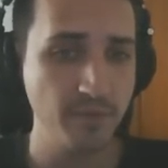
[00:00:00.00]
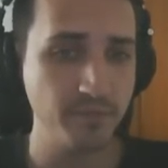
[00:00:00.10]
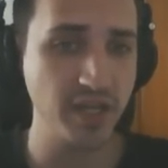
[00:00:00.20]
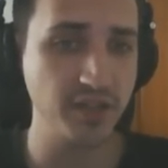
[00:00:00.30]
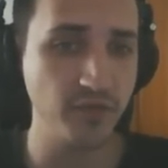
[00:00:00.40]

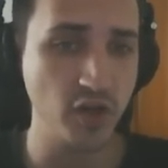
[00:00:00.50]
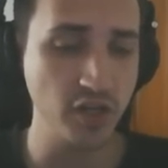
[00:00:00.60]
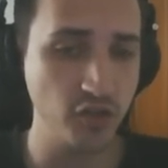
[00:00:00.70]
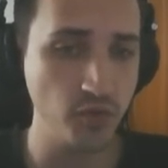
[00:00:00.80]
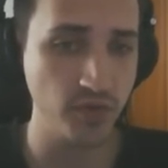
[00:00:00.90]
Because if you're
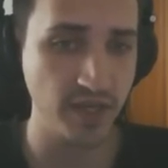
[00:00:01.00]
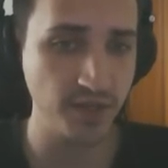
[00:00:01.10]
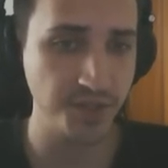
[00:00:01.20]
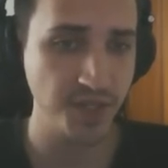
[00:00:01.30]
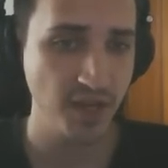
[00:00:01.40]
going to do
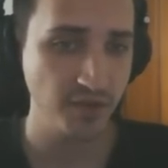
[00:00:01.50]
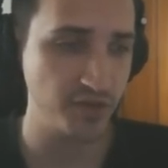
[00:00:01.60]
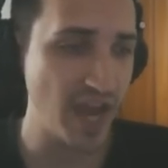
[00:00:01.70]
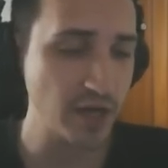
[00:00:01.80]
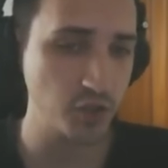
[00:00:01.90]
this,
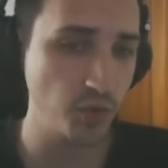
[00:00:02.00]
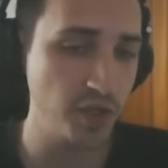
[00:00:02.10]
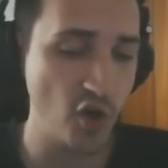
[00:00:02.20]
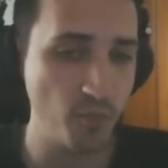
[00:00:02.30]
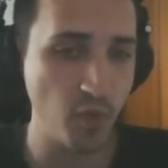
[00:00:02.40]
there's
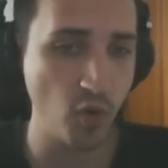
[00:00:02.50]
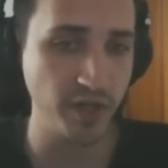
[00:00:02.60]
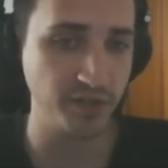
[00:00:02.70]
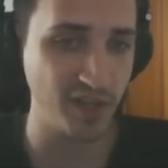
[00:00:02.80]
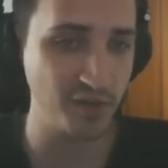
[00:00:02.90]
actually no
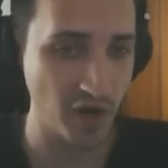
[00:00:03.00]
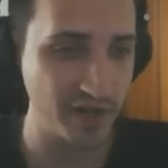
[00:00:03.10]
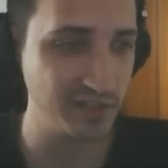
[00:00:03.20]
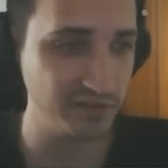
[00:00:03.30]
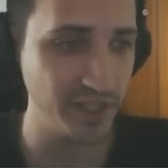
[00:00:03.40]
point in
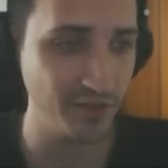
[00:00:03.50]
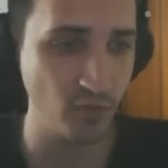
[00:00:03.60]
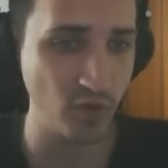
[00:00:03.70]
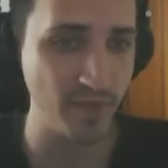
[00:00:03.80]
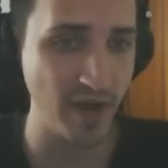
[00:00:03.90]
running a league
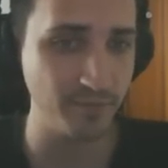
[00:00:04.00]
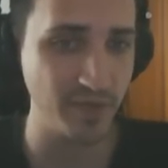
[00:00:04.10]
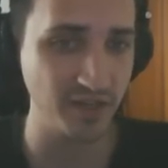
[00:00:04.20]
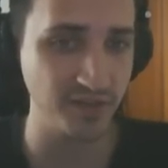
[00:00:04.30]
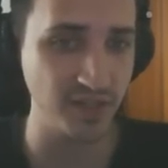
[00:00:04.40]
format,
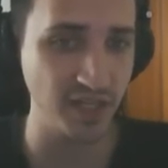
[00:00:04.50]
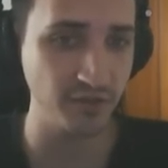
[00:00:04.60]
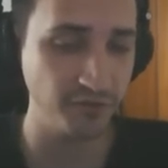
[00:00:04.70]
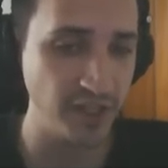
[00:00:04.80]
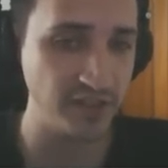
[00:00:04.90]
because it
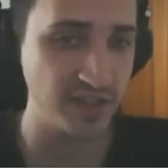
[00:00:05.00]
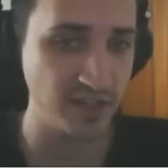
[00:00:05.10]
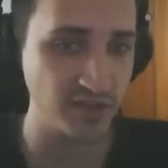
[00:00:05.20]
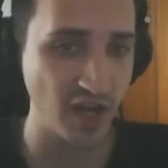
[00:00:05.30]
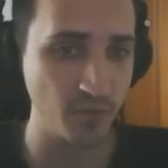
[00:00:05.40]
defeats the
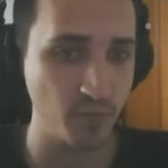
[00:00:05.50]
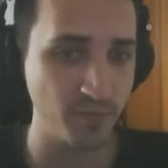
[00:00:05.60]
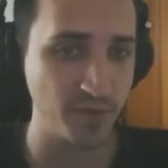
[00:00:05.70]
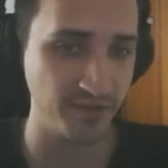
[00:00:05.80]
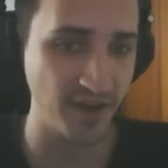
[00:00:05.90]
entire
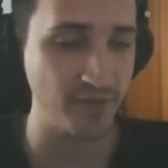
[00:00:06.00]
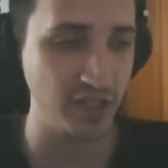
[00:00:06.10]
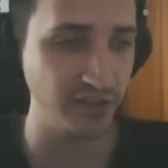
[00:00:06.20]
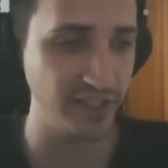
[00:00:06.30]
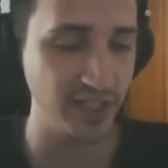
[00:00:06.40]
purpose of
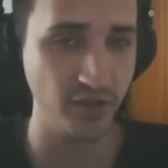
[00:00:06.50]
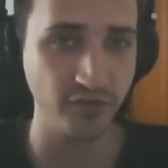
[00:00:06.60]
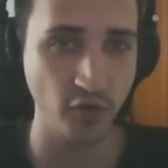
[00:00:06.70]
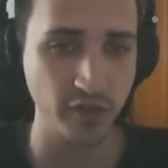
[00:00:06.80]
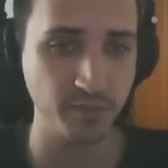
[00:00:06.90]
having a league in the
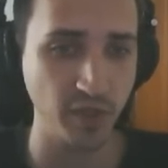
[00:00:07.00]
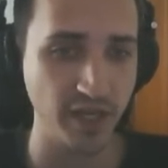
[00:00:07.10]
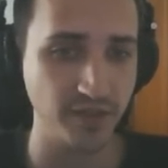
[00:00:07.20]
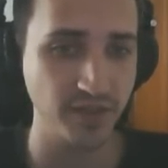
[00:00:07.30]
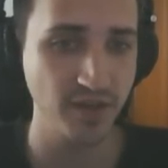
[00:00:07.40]
first
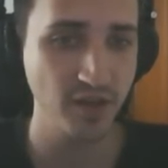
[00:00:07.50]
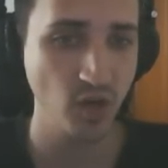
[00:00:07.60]
place,